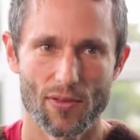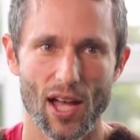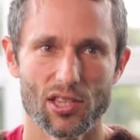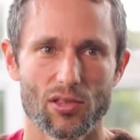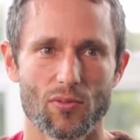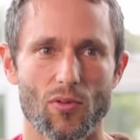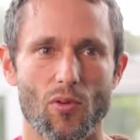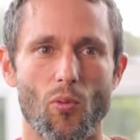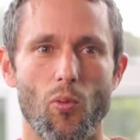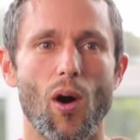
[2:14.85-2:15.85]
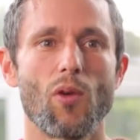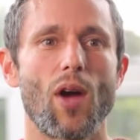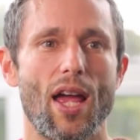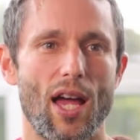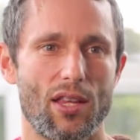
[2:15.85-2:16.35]
That's
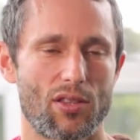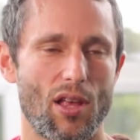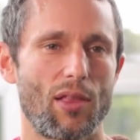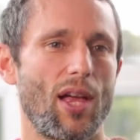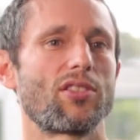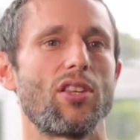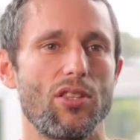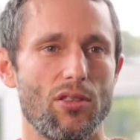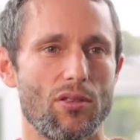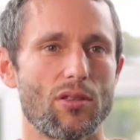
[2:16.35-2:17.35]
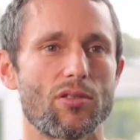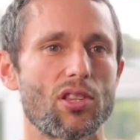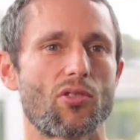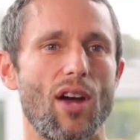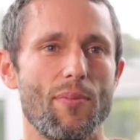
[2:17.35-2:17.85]
one way I, I like to
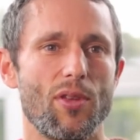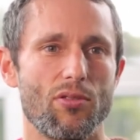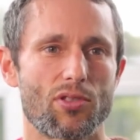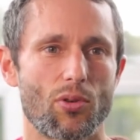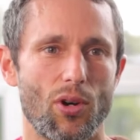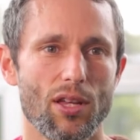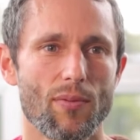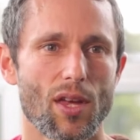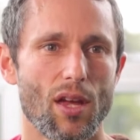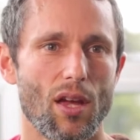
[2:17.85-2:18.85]
describe the new story.